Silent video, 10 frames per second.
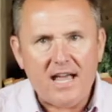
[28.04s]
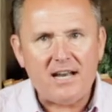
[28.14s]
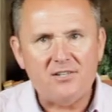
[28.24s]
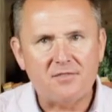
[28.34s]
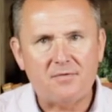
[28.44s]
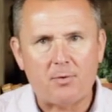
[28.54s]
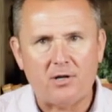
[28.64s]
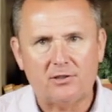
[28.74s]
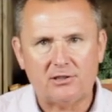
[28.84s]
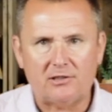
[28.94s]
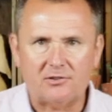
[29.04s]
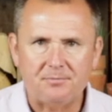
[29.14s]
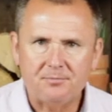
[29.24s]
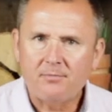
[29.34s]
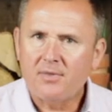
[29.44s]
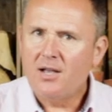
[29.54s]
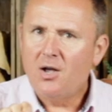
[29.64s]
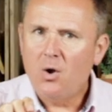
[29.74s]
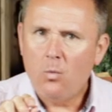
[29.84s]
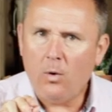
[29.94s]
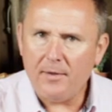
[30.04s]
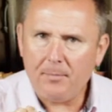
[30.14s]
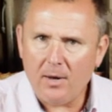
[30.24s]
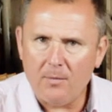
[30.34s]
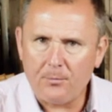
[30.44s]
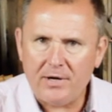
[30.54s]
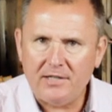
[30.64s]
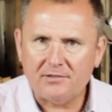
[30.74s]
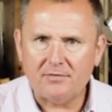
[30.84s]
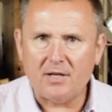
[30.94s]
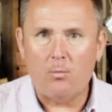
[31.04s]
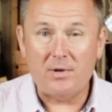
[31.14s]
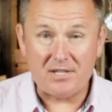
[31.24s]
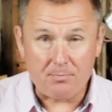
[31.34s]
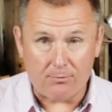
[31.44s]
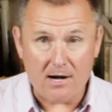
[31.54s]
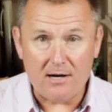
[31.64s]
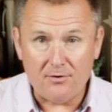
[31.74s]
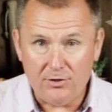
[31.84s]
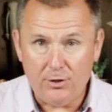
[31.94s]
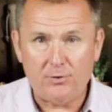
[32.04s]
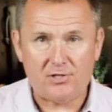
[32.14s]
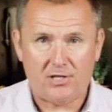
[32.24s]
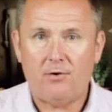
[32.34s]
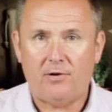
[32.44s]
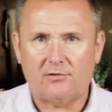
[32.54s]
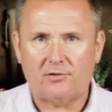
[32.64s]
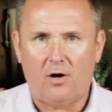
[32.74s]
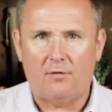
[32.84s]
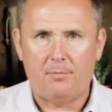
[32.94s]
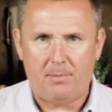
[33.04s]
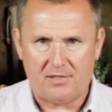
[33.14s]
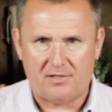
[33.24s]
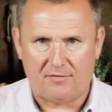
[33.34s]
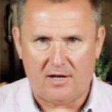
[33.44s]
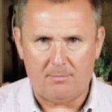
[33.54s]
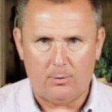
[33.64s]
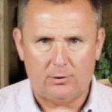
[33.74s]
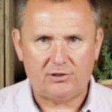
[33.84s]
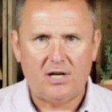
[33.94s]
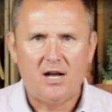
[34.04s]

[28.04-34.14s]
ends of the branches. What the plant breeders have done with this brand new series of butterfly bush